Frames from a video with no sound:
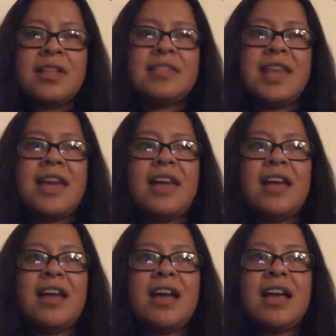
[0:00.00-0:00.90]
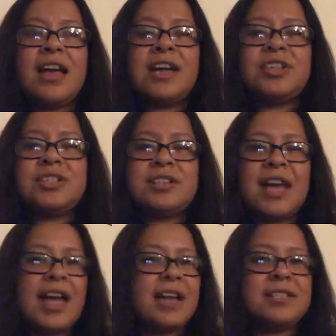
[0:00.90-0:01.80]
that I just
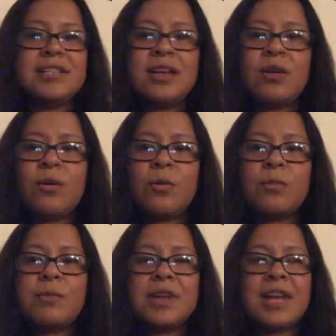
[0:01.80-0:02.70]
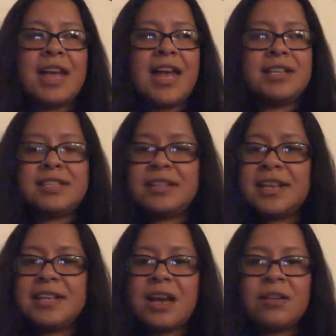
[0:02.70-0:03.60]
had to get home, and I had to
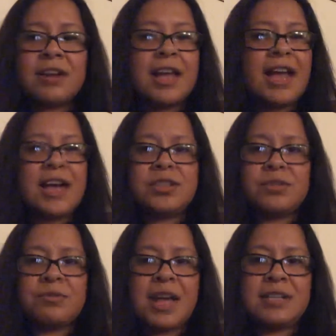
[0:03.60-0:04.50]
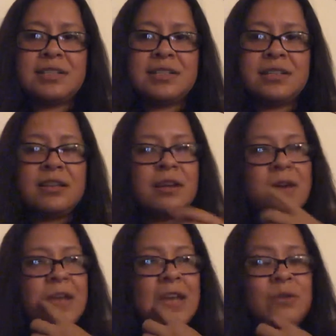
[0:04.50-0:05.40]
lay down, and I had to rest.
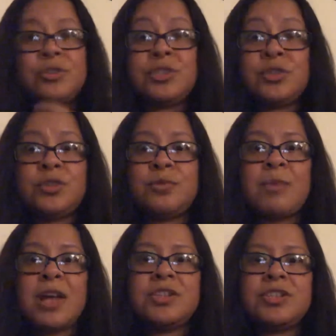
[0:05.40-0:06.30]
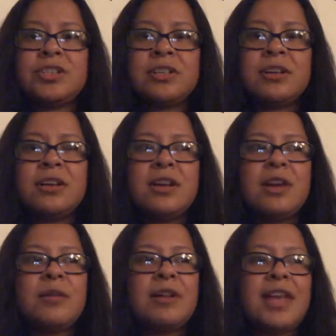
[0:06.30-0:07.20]
It was just too much.
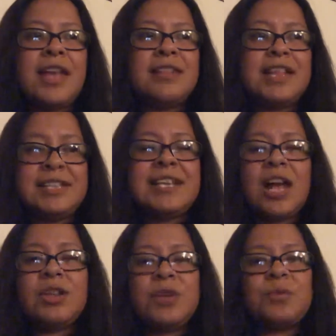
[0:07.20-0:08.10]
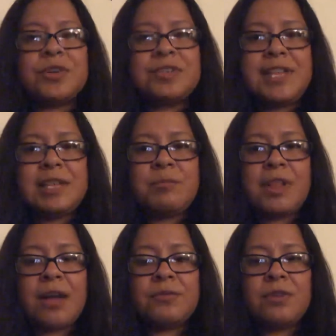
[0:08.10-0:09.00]
And they tell you when you're taking
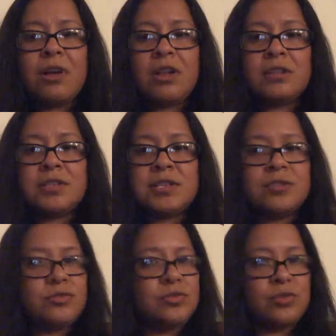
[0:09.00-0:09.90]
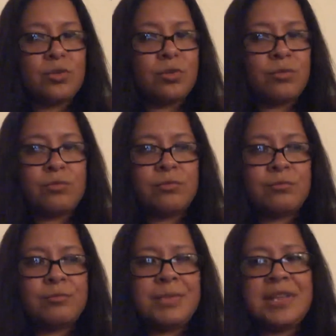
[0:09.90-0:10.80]
Plaquenil to don't
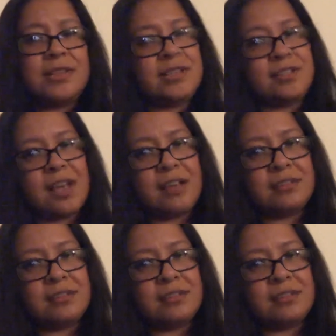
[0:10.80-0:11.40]
be in the sun.